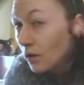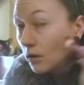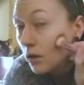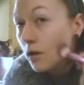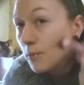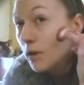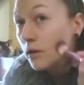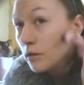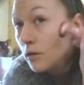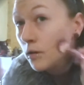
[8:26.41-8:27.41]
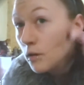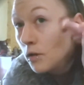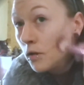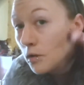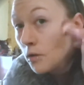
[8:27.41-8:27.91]
Come on.
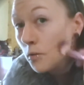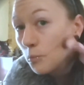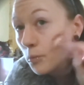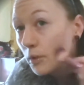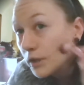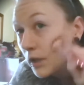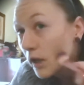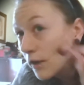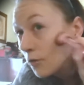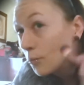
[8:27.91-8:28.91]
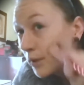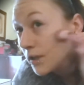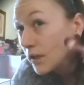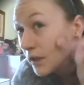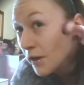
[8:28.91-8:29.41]
Blend it out,
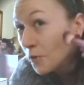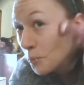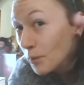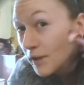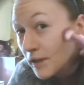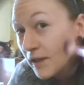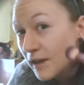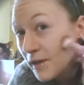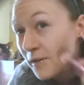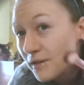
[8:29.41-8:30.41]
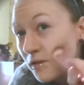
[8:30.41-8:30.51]
blend it out, blend it out.